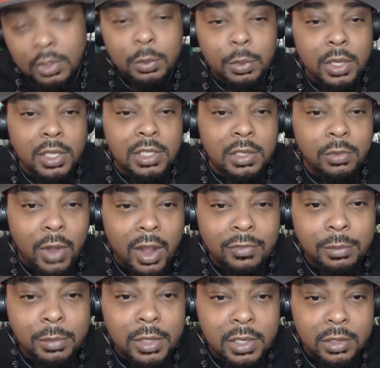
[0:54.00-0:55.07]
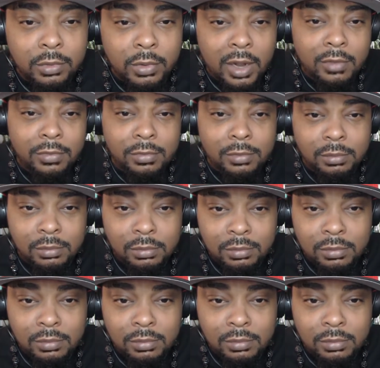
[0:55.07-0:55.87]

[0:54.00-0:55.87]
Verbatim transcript: Because he right from here, right from